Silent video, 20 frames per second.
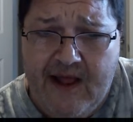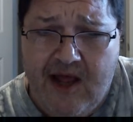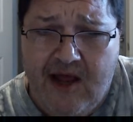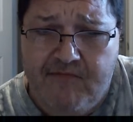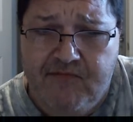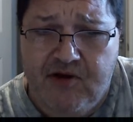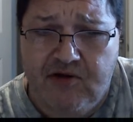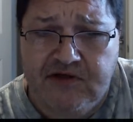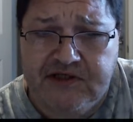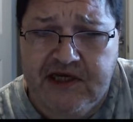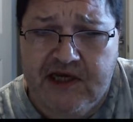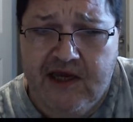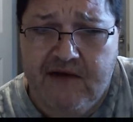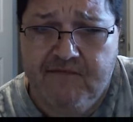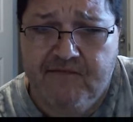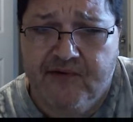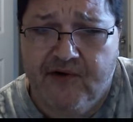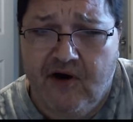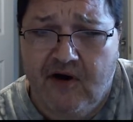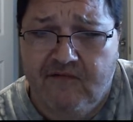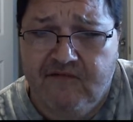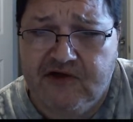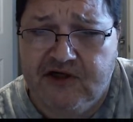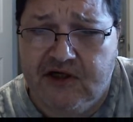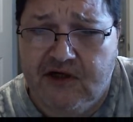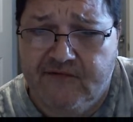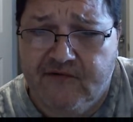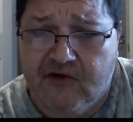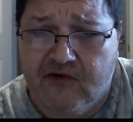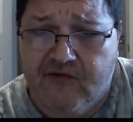Music improv's
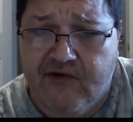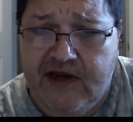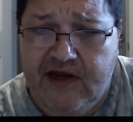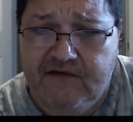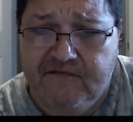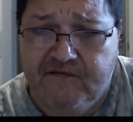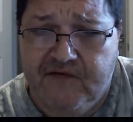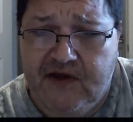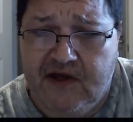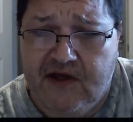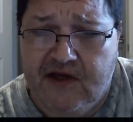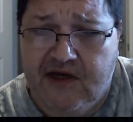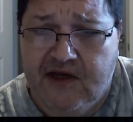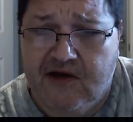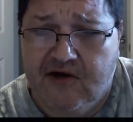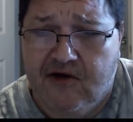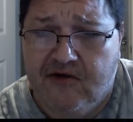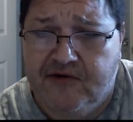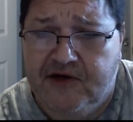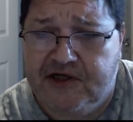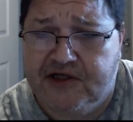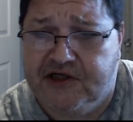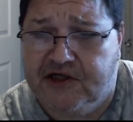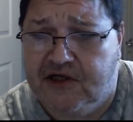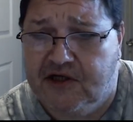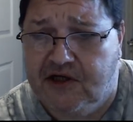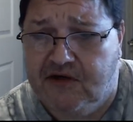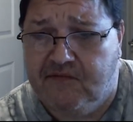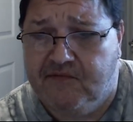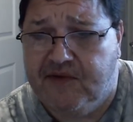another great thing, and
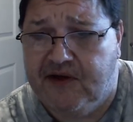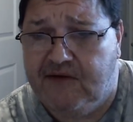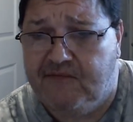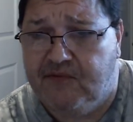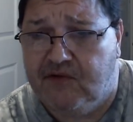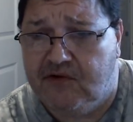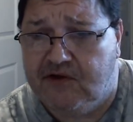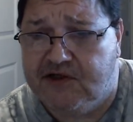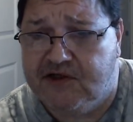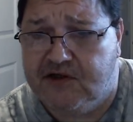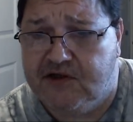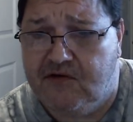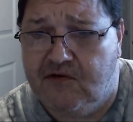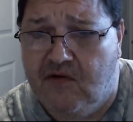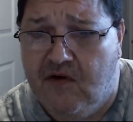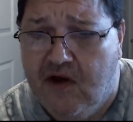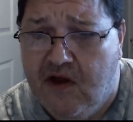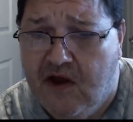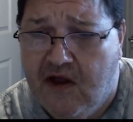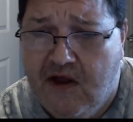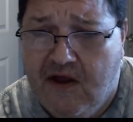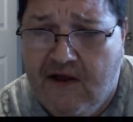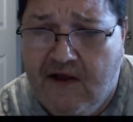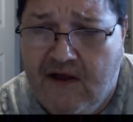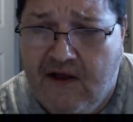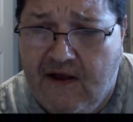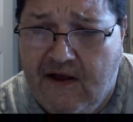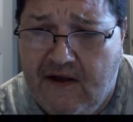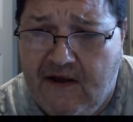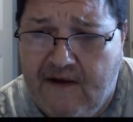encouraging people to
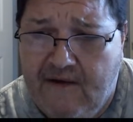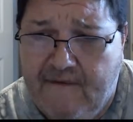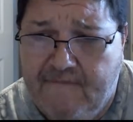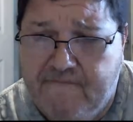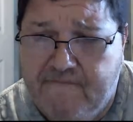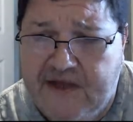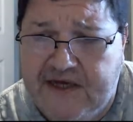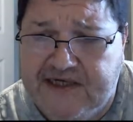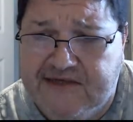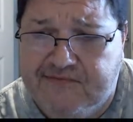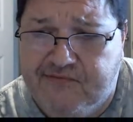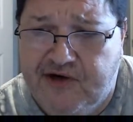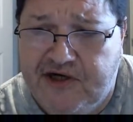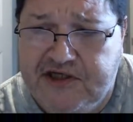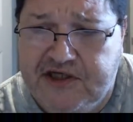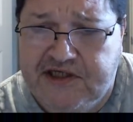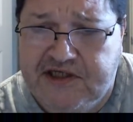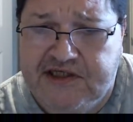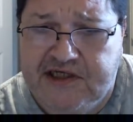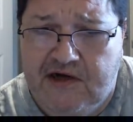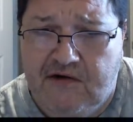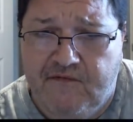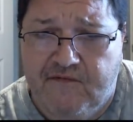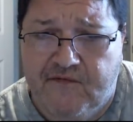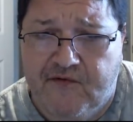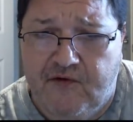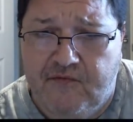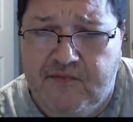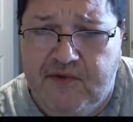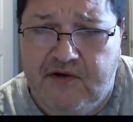express yourself
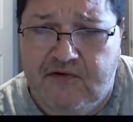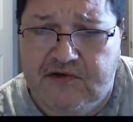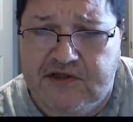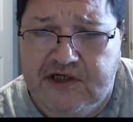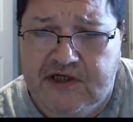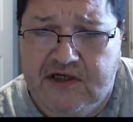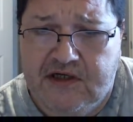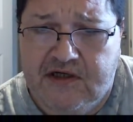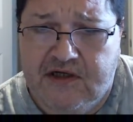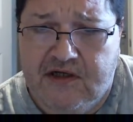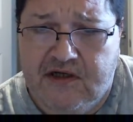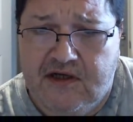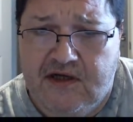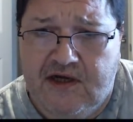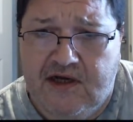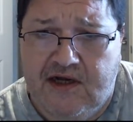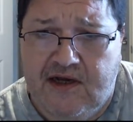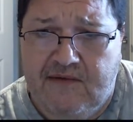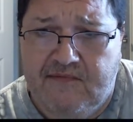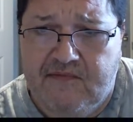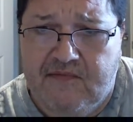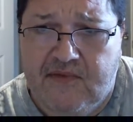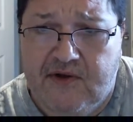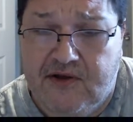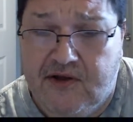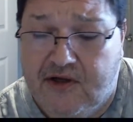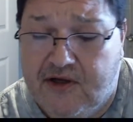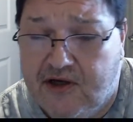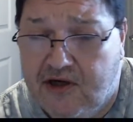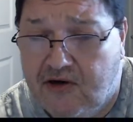through music, and
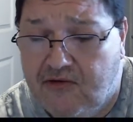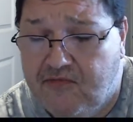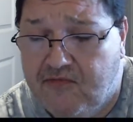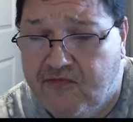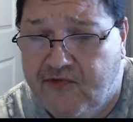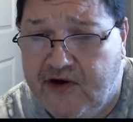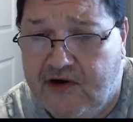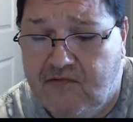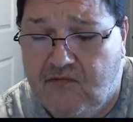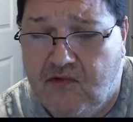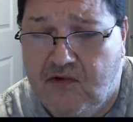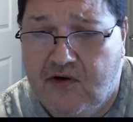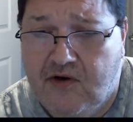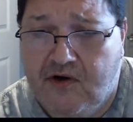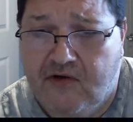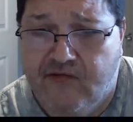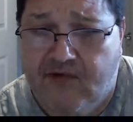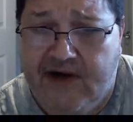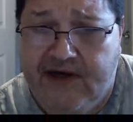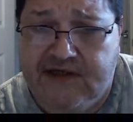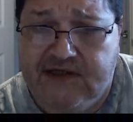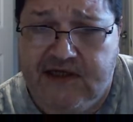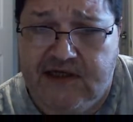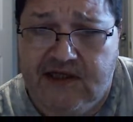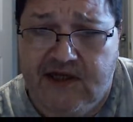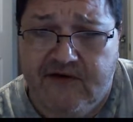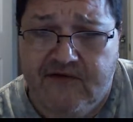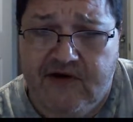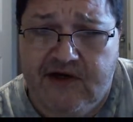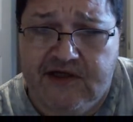written word, writing
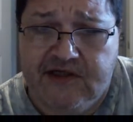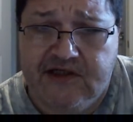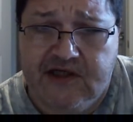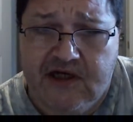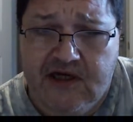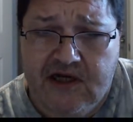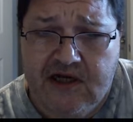lyrics,